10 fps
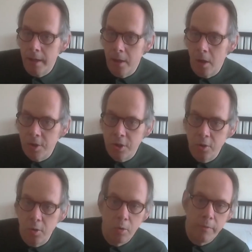
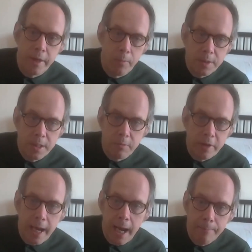hostel, or if they wanted
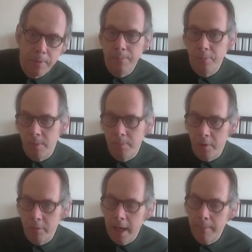rehab, you put them on a
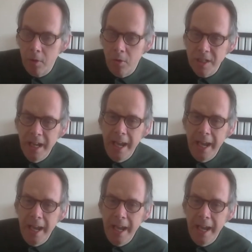rehab course.